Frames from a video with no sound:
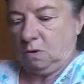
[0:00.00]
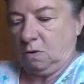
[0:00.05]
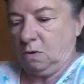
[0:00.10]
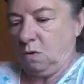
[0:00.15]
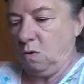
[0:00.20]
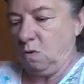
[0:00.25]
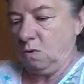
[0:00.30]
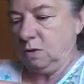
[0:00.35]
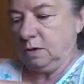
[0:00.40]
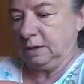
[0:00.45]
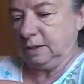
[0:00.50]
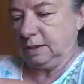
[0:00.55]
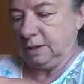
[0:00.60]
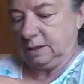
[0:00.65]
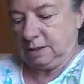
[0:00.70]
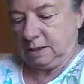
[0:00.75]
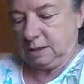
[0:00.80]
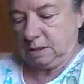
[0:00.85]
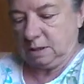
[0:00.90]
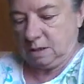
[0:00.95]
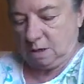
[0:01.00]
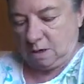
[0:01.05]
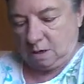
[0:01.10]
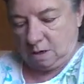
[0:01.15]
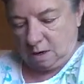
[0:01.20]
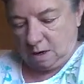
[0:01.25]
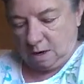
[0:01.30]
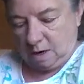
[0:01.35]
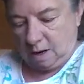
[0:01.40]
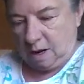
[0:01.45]
cores.
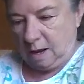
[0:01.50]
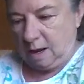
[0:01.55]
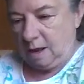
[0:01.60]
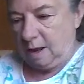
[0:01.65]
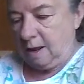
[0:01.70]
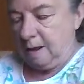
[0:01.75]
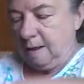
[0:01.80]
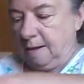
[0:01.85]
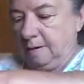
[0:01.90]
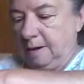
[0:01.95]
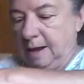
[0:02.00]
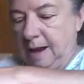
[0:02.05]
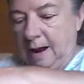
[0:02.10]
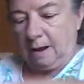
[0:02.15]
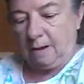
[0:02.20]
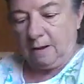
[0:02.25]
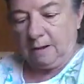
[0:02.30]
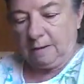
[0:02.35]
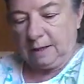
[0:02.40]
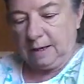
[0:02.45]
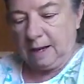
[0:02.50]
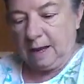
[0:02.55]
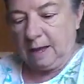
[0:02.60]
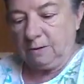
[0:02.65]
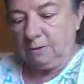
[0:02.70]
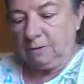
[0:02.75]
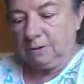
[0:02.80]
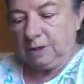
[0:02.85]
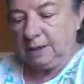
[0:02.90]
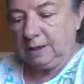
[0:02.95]
Now, the
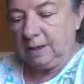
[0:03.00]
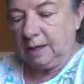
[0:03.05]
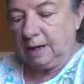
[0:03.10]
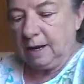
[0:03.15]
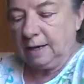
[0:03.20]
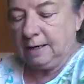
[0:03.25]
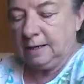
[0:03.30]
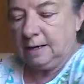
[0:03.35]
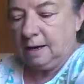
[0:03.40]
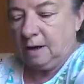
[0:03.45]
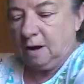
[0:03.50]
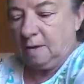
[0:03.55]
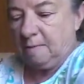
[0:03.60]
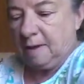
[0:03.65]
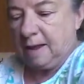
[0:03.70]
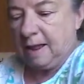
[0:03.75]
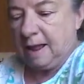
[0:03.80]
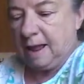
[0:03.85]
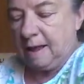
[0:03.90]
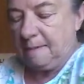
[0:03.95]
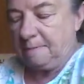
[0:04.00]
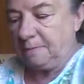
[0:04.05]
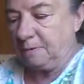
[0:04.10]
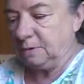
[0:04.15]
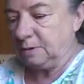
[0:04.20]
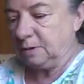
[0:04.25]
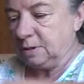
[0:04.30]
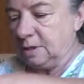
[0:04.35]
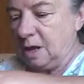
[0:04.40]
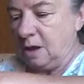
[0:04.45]
other thing that I did on my
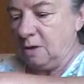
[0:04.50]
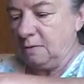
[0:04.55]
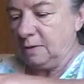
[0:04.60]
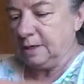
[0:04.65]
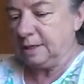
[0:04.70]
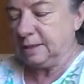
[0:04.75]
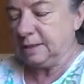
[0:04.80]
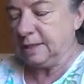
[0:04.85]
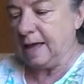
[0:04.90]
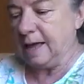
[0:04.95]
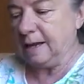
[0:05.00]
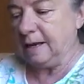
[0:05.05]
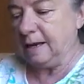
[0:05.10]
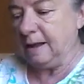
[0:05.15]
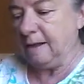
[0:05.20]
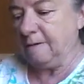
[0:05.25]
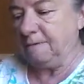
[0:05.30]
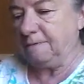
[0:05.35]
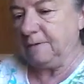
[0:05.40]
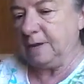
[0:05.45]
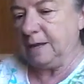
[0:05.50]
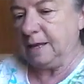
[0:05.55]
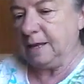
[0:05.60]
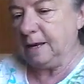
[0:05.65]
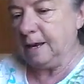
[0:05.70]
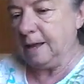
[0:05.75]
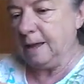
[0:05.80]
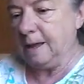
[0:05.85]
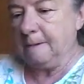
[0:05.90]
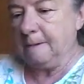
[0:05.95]
apples, though, is that if there